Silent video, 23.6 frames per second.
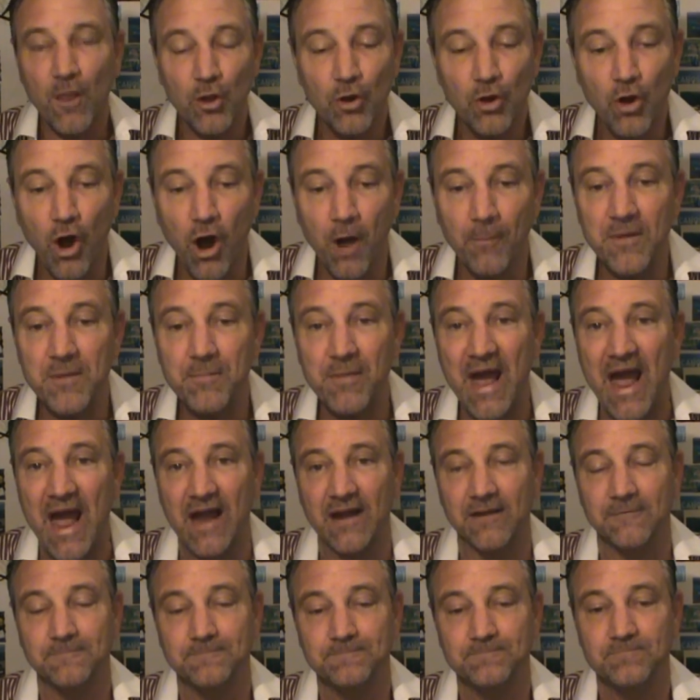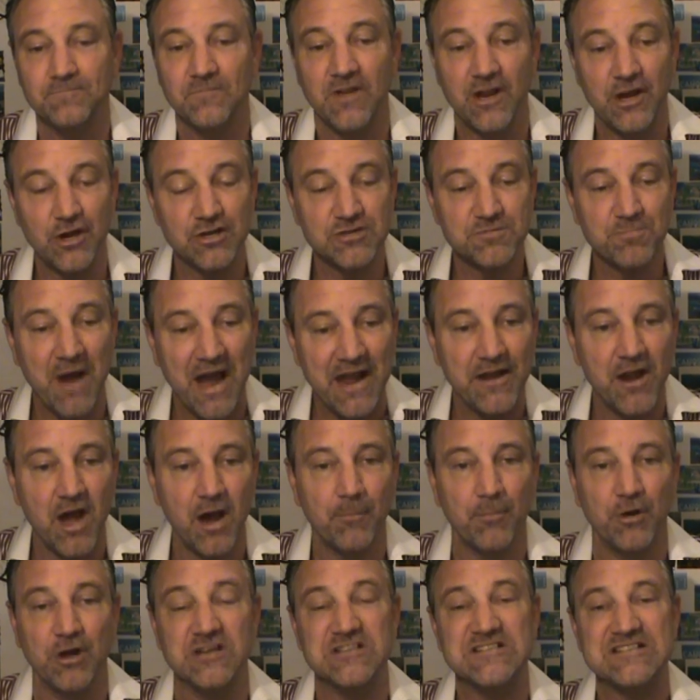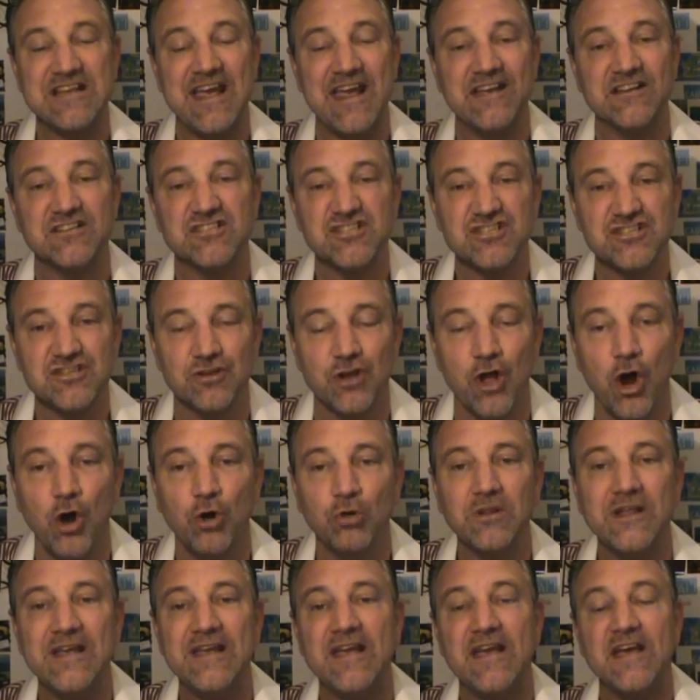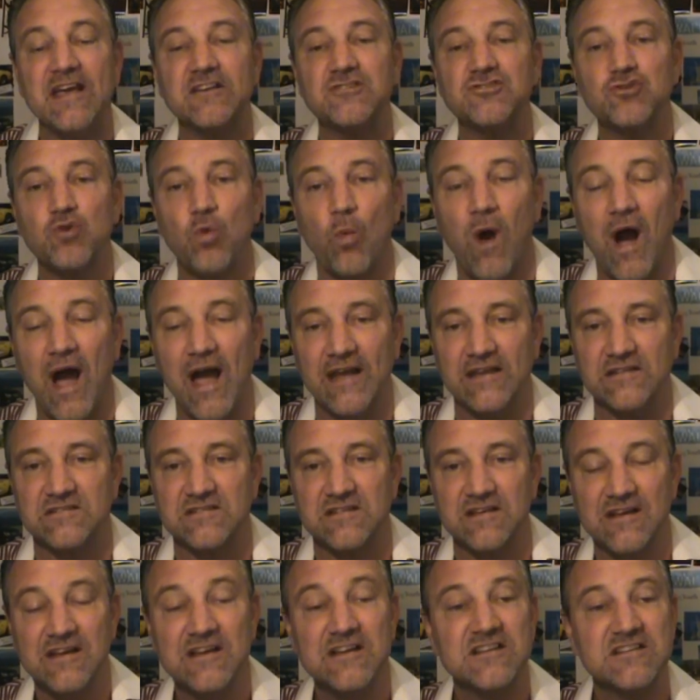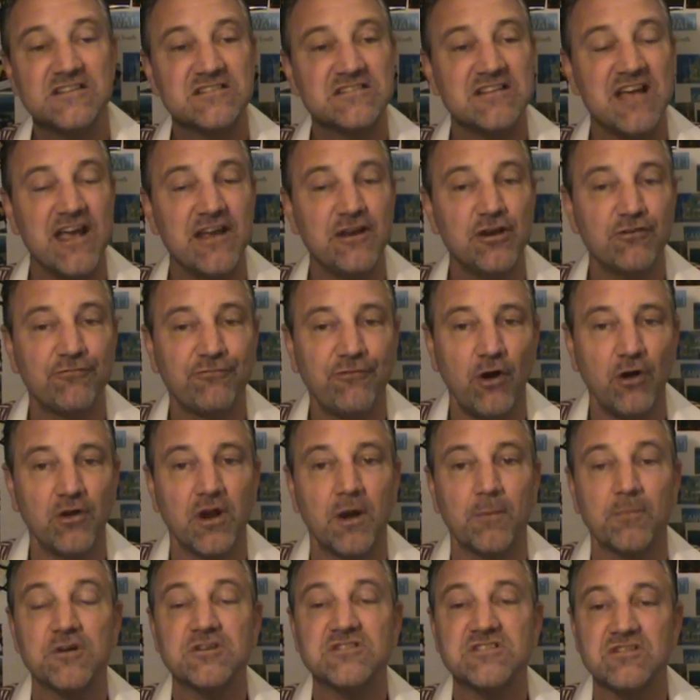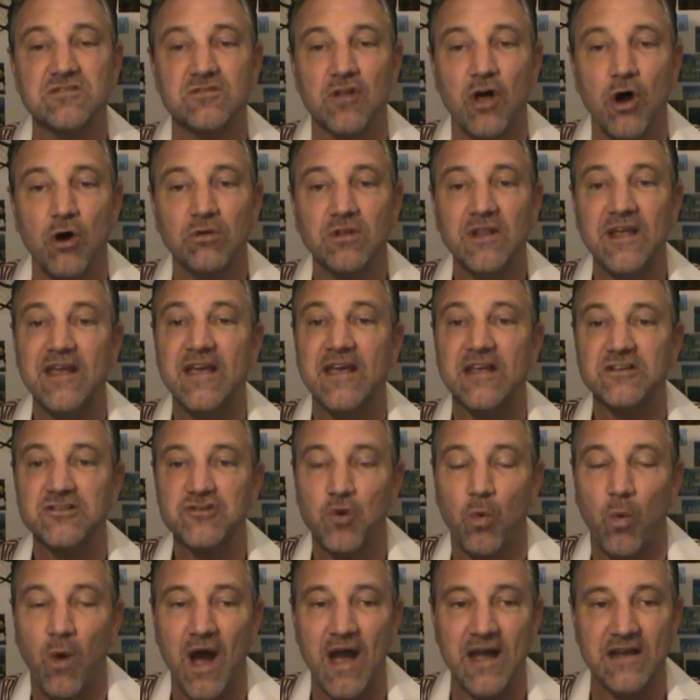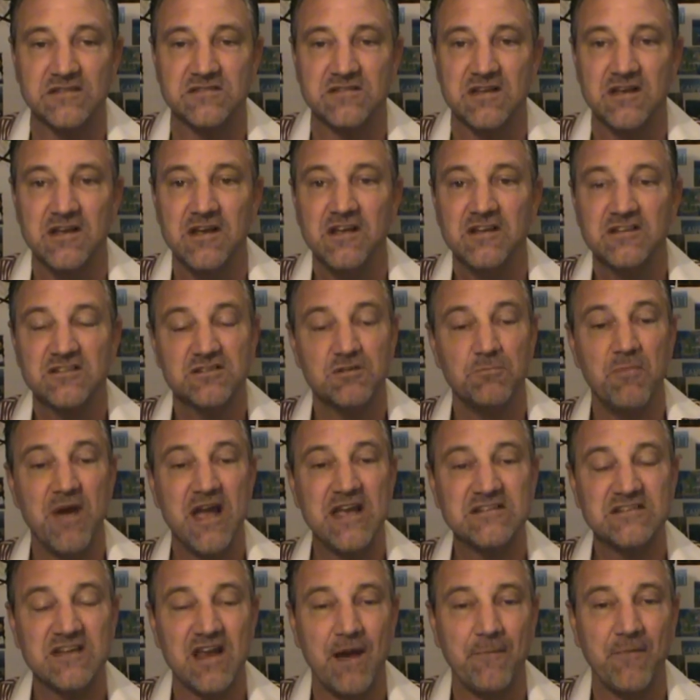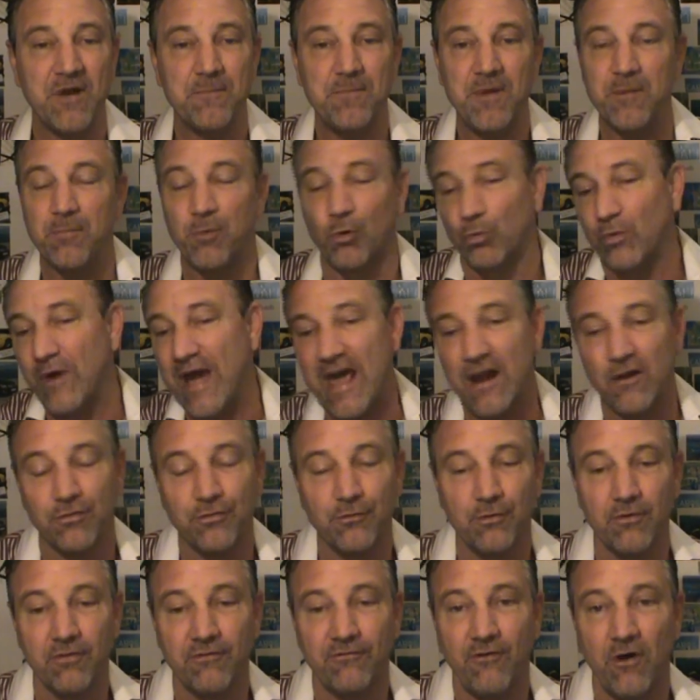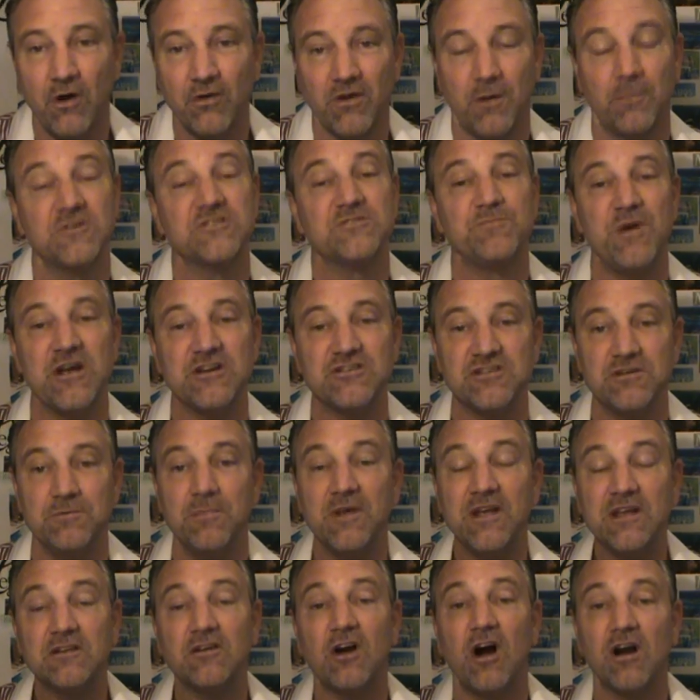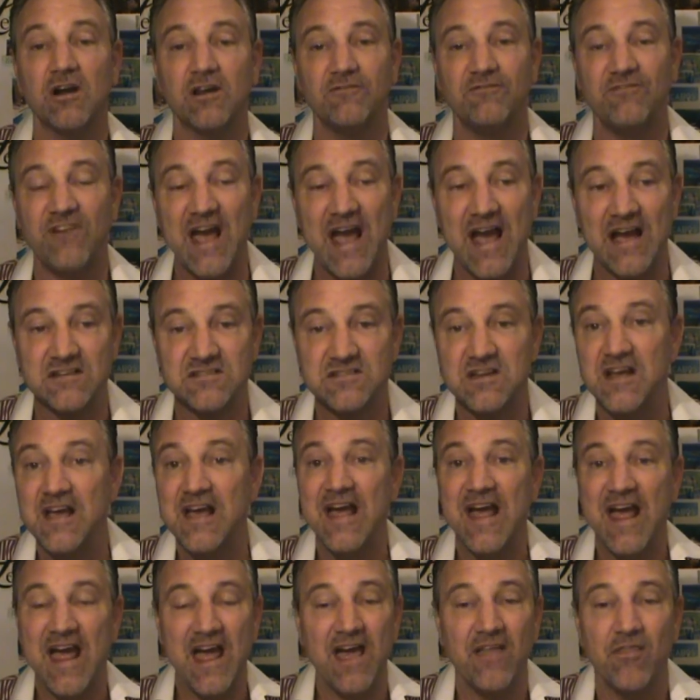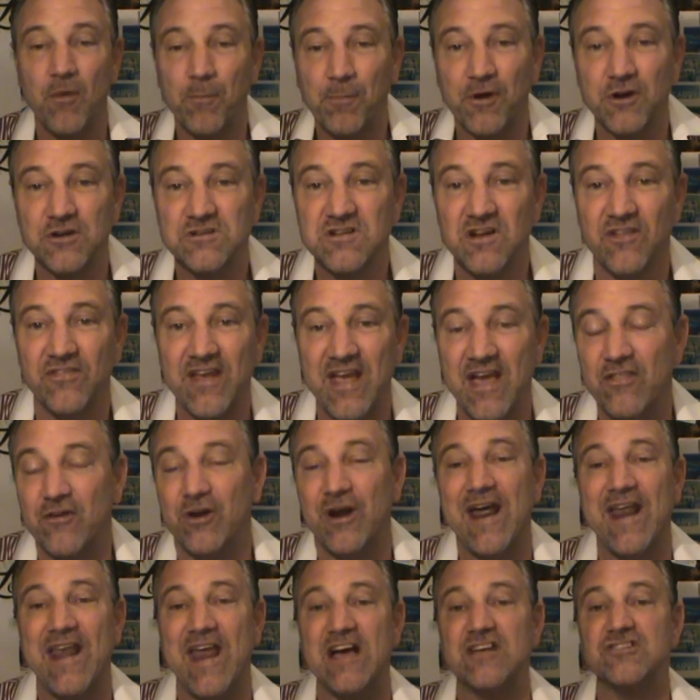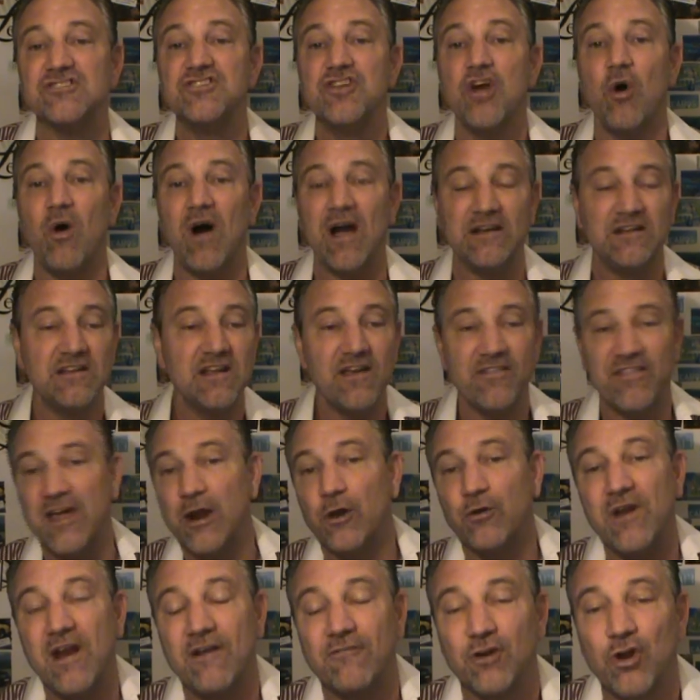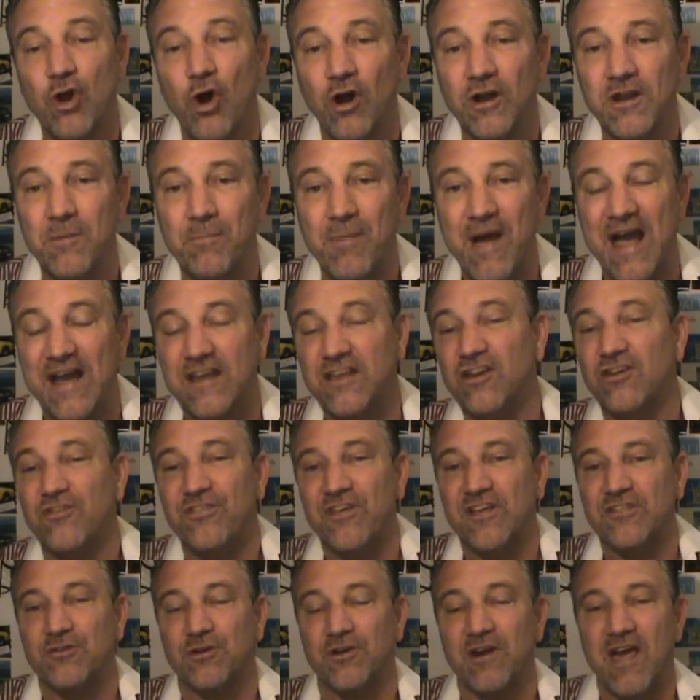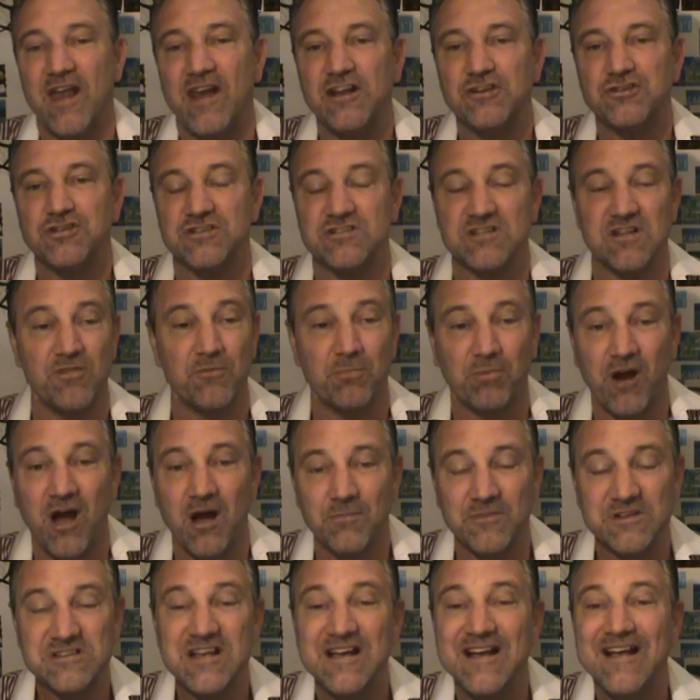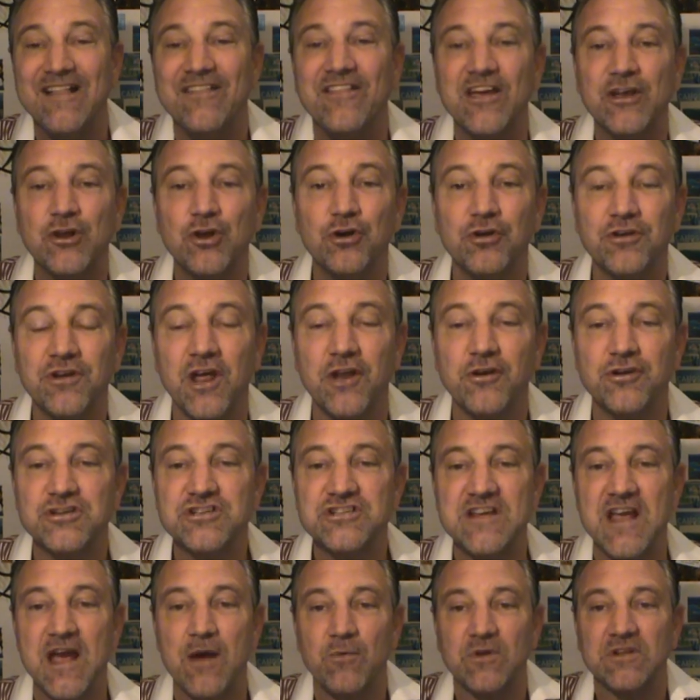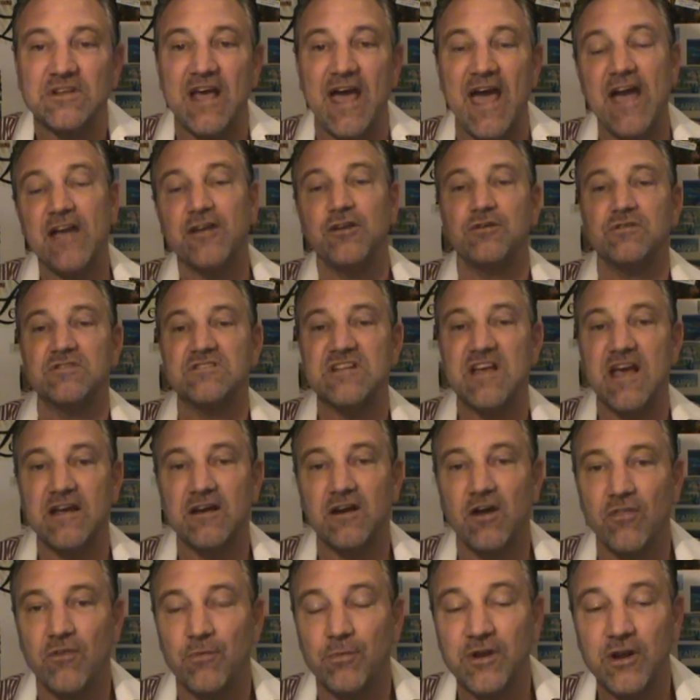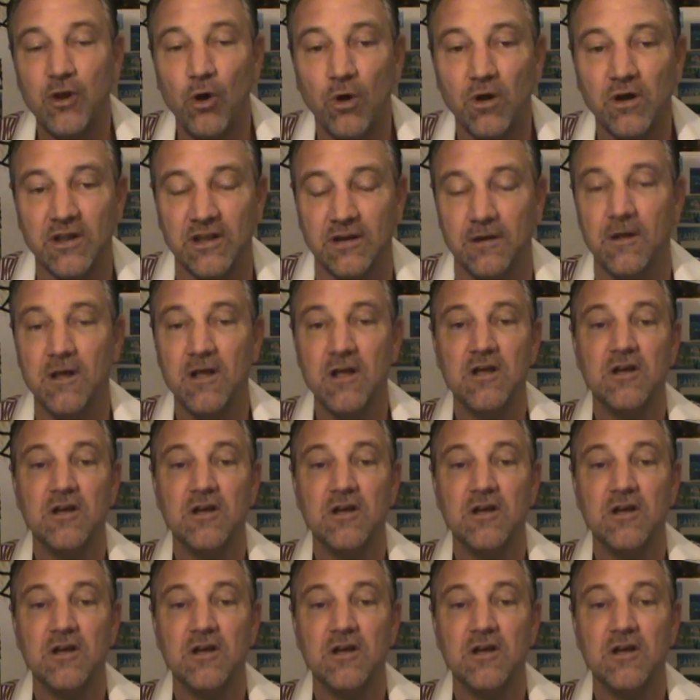Call me back. Here's my number. Say it slowly and twice. Say your phone number slowly and twice. It's amazing how many people rattle through the phone number, especially me talking fast, and the person on the other end has no idea. They don't never call you back and you think they're not interested. The problem is they couldn't understand what the heck you're saying on the recording.